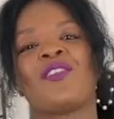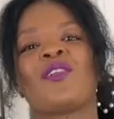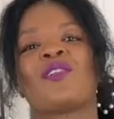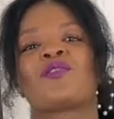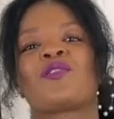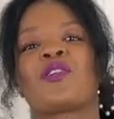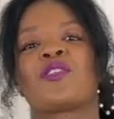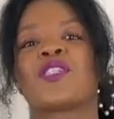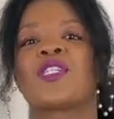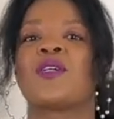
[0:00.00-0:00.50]

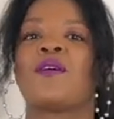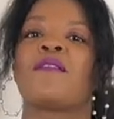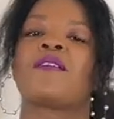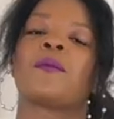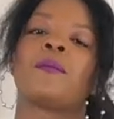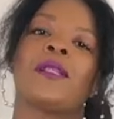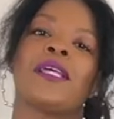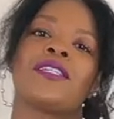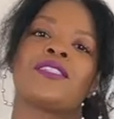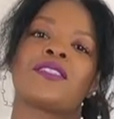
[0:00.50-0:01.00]
Those are two
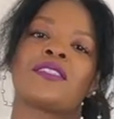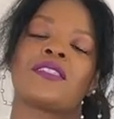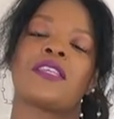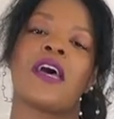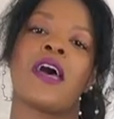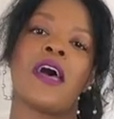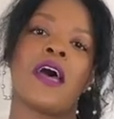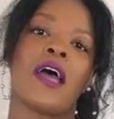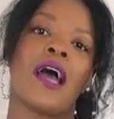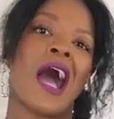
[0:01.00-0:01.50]
of the places
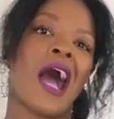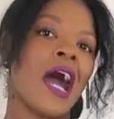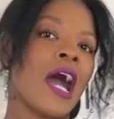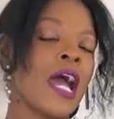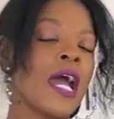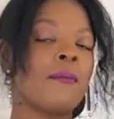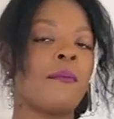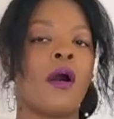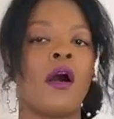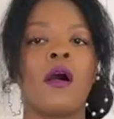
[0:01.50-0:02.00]
that
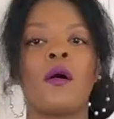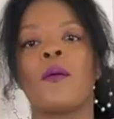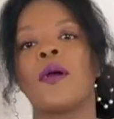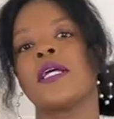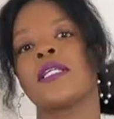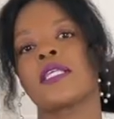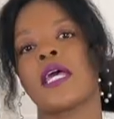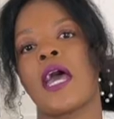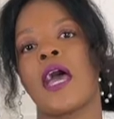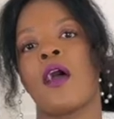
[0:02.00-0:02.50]
I'm
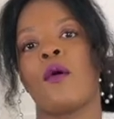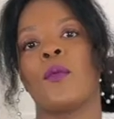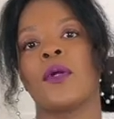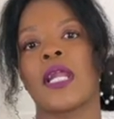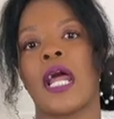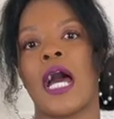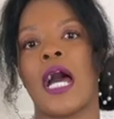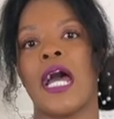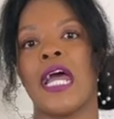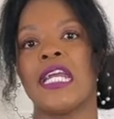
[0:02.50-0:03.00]
always at
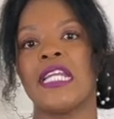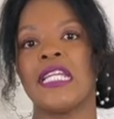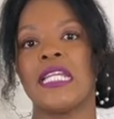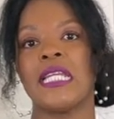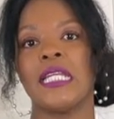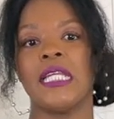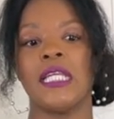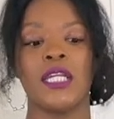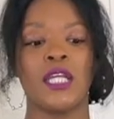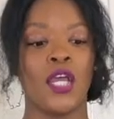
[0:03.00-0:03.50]
when I
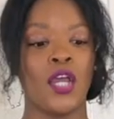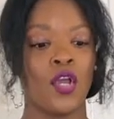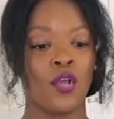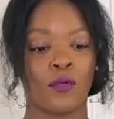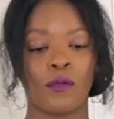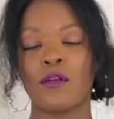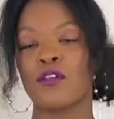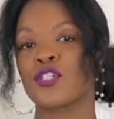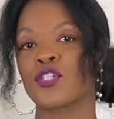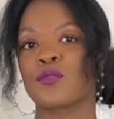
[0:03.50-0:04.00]
need
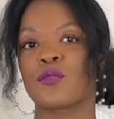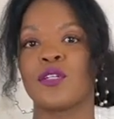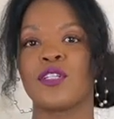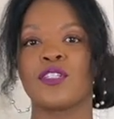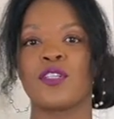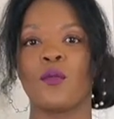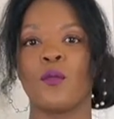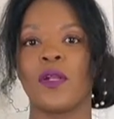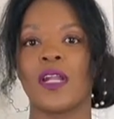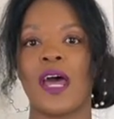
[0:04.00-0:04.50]

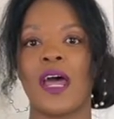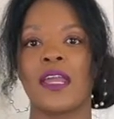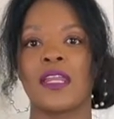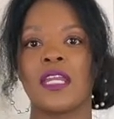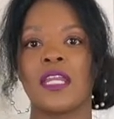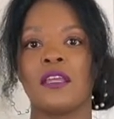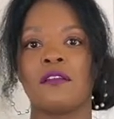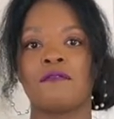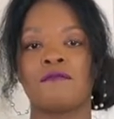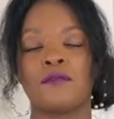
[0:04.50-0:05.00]
groceries and when I
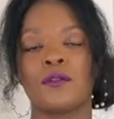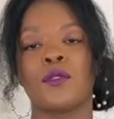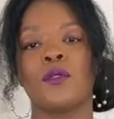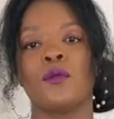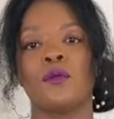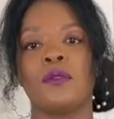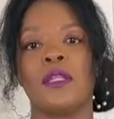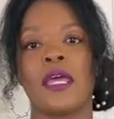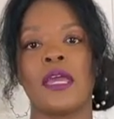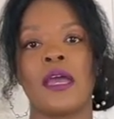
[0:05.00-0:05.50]
need
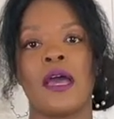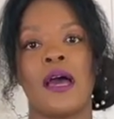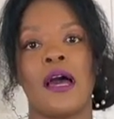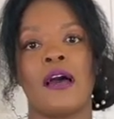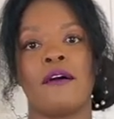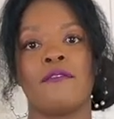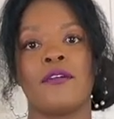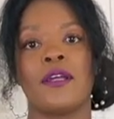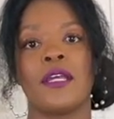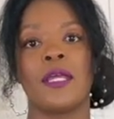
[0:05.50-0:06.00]
food. They
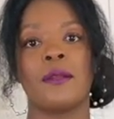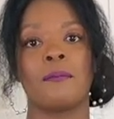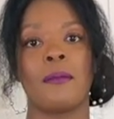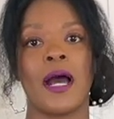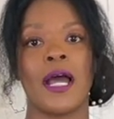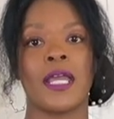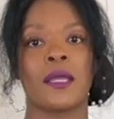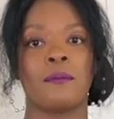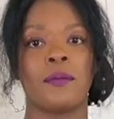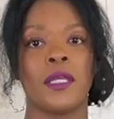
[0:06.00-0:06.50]
have, in
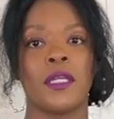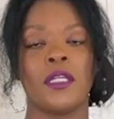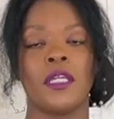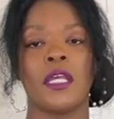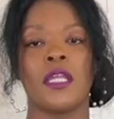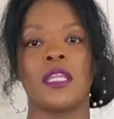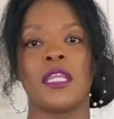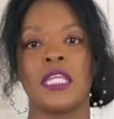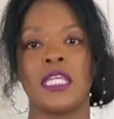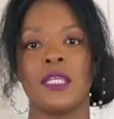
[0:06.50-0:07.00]
my
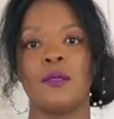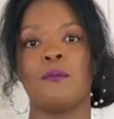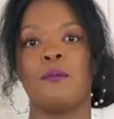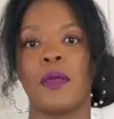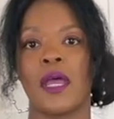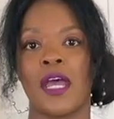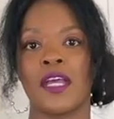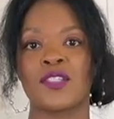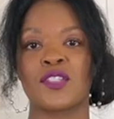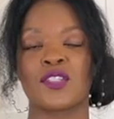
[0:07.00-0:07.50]
opinion, the
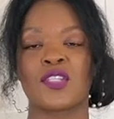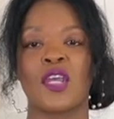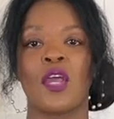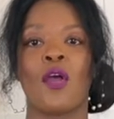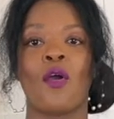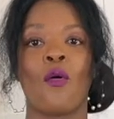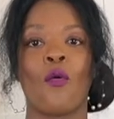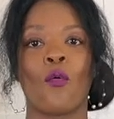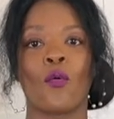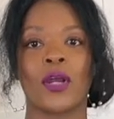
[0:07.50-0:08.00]
best
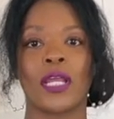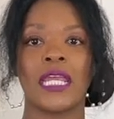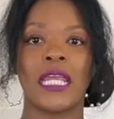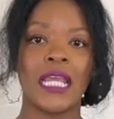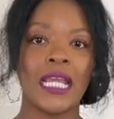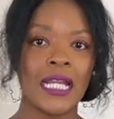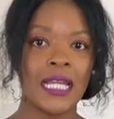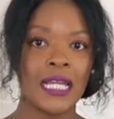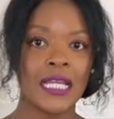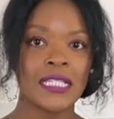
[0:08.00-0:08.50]

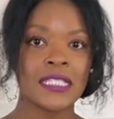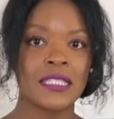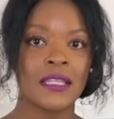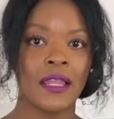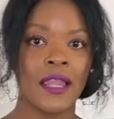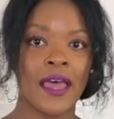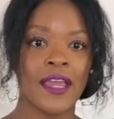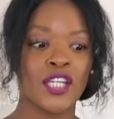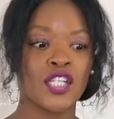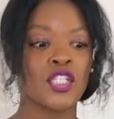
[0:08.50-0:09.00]
organic
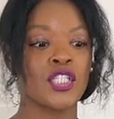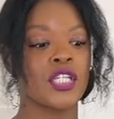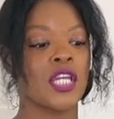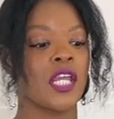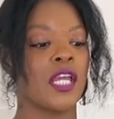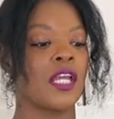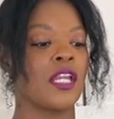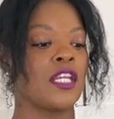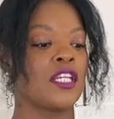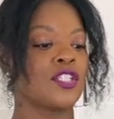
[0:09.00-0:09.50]

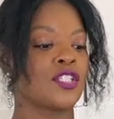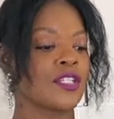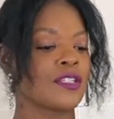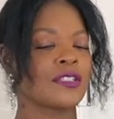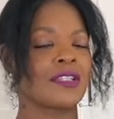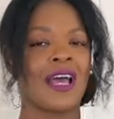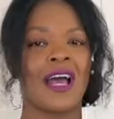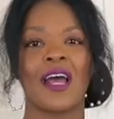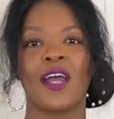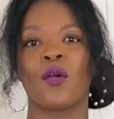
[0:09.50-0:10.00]
selection and
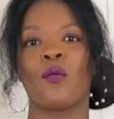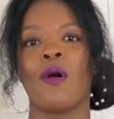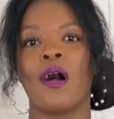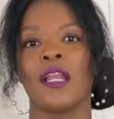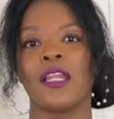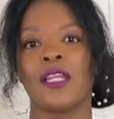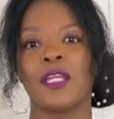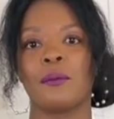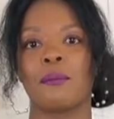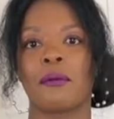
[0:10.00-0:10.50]
just high
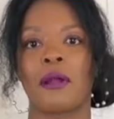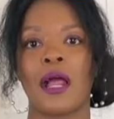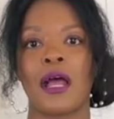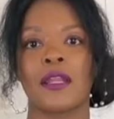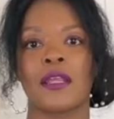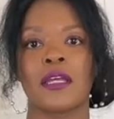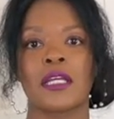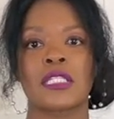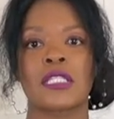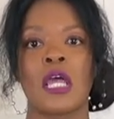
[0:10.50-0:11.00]
quality
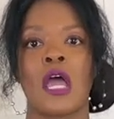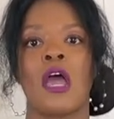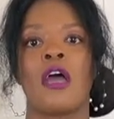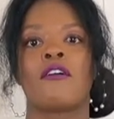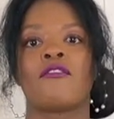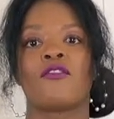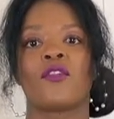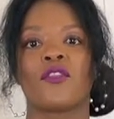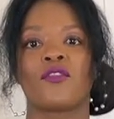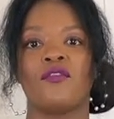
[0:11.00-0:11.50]
products
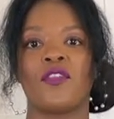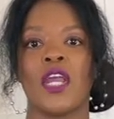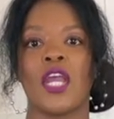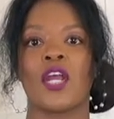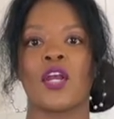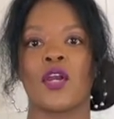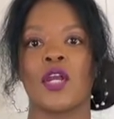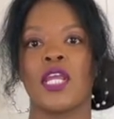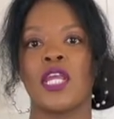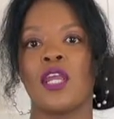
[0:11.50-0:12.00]
for
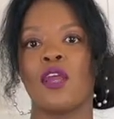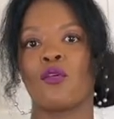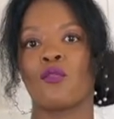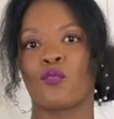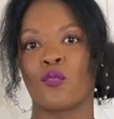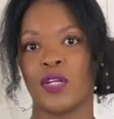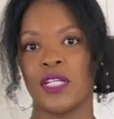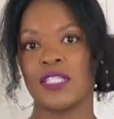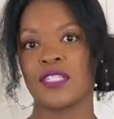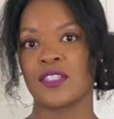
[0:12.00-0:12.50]
very
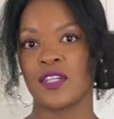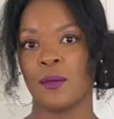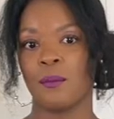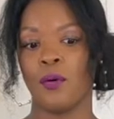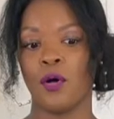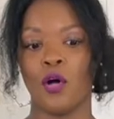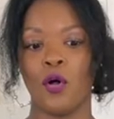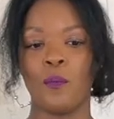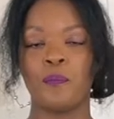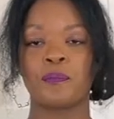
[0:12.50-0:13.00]

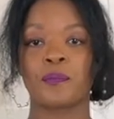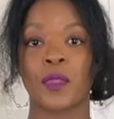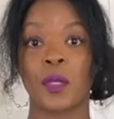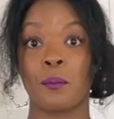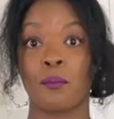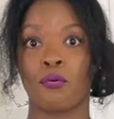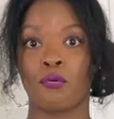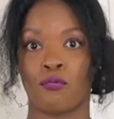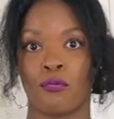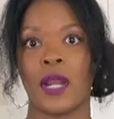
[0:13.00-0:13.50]
reasonable
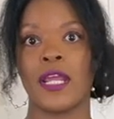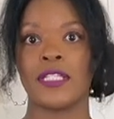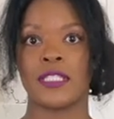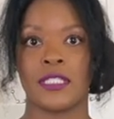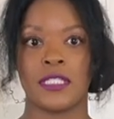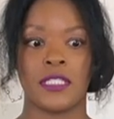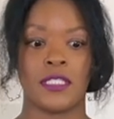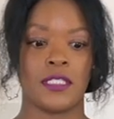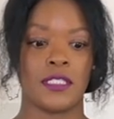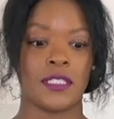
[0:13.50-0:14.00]

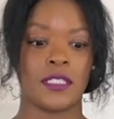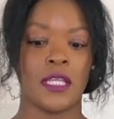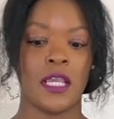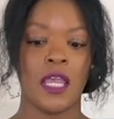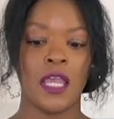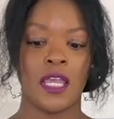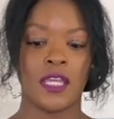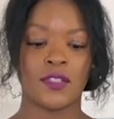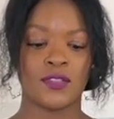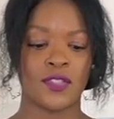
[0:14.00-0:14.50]
prices.
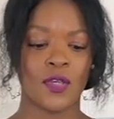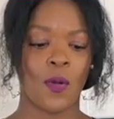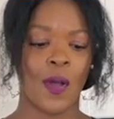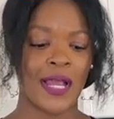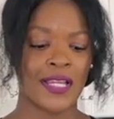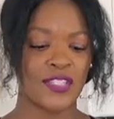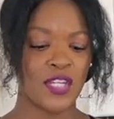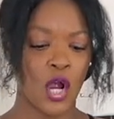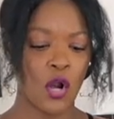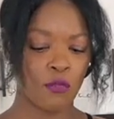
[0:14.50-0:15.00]
And so
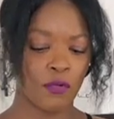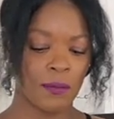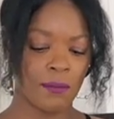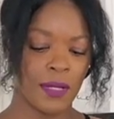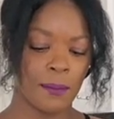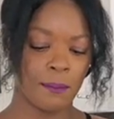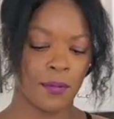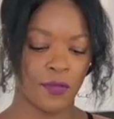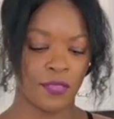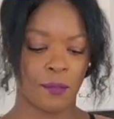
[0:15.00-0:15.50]
I don't
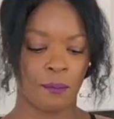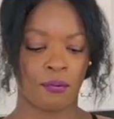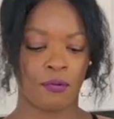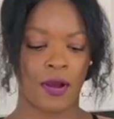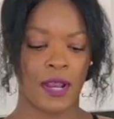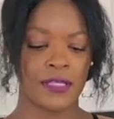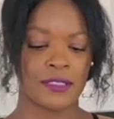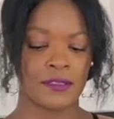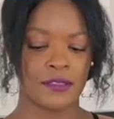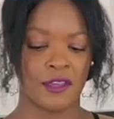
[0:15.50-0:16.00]
remember the
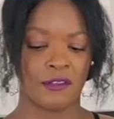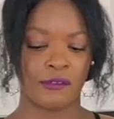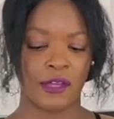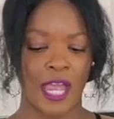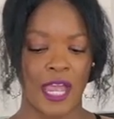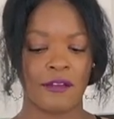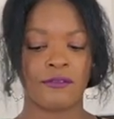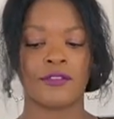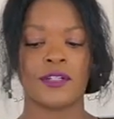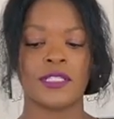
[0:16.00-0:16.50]
price of
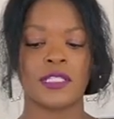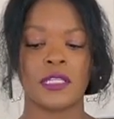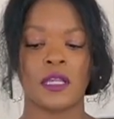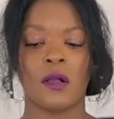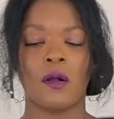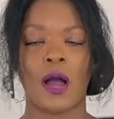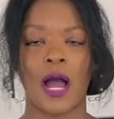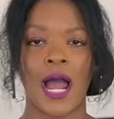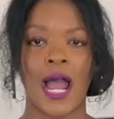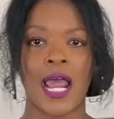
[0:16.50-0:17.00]
every
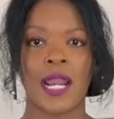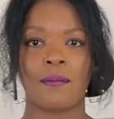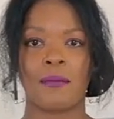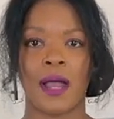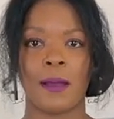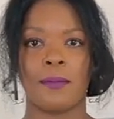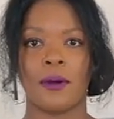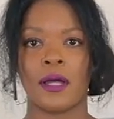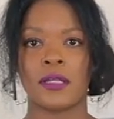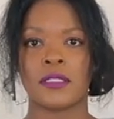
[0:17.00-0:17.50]
single
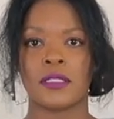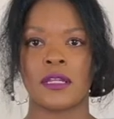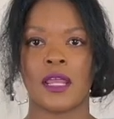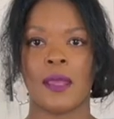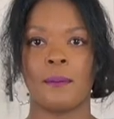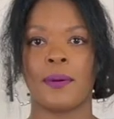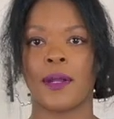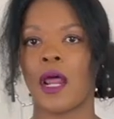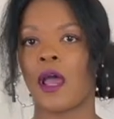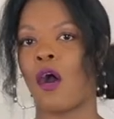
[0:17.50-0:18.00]
item I bought
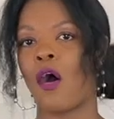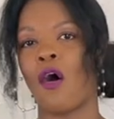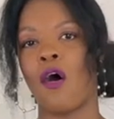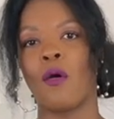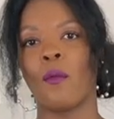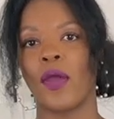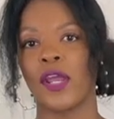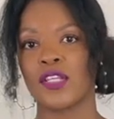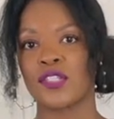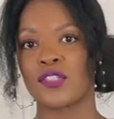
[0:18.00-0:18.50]
today, but I
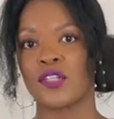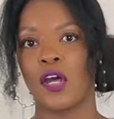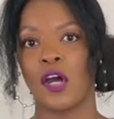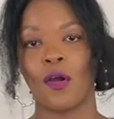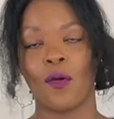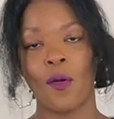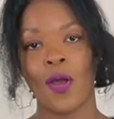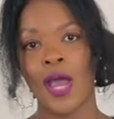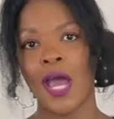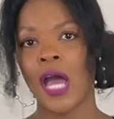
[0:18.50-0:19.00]
always
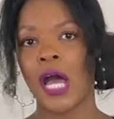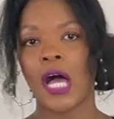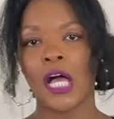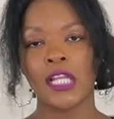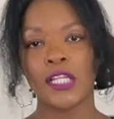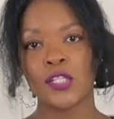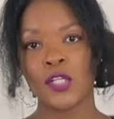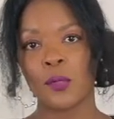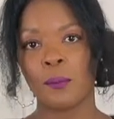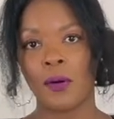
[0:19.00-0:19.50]
know
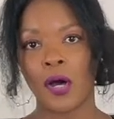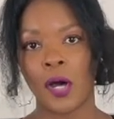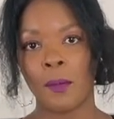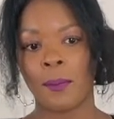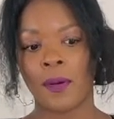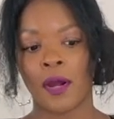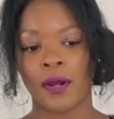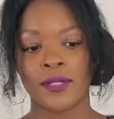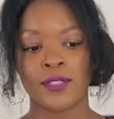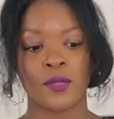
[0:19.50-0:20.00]
a little
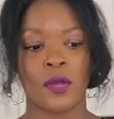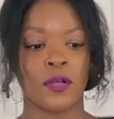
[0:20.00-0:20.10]
ballpark.